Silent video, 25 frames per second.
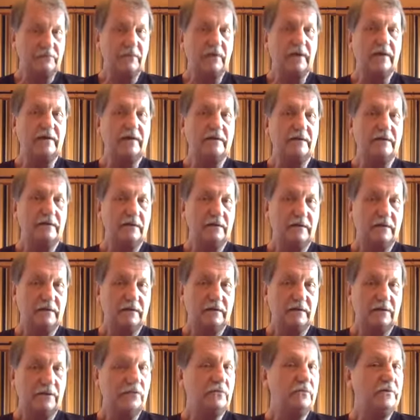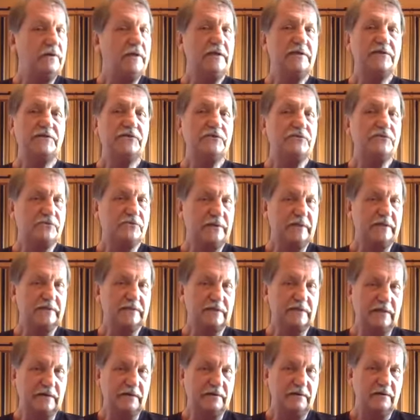right? You only need two strings
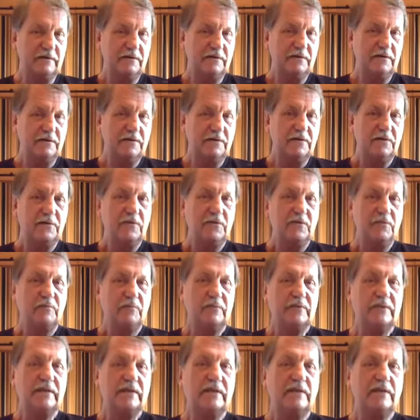there. But then